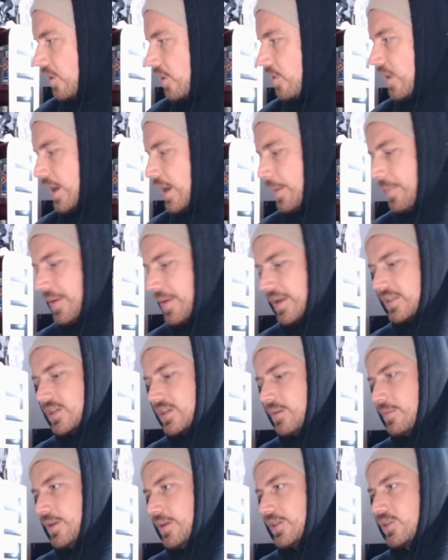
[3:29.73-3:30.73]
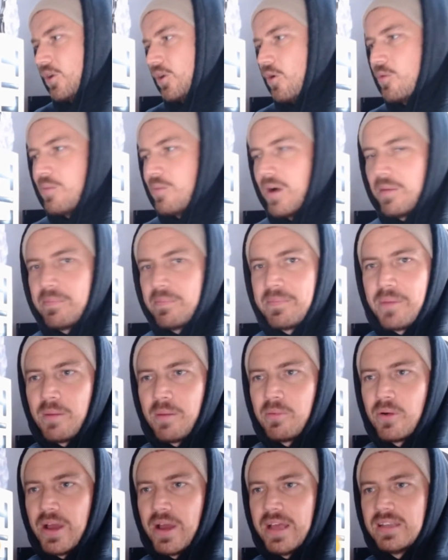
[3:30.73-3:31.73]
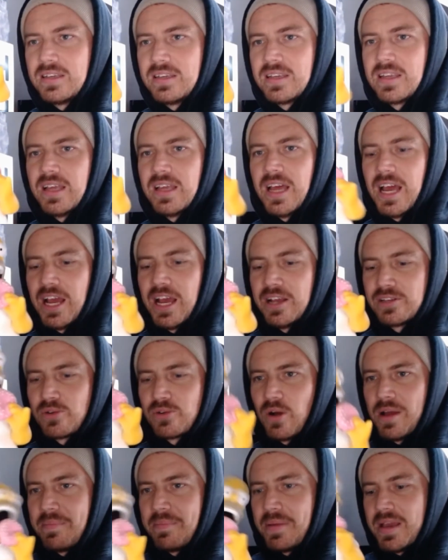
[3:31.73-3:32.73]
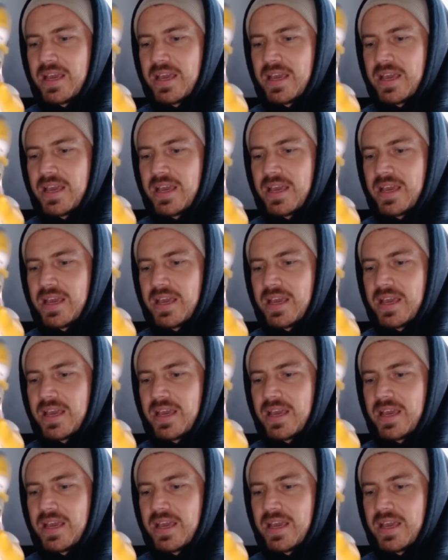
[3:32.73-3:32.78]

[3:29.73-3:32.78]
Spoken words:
I picked up this Homer bobblehead. It's quite big.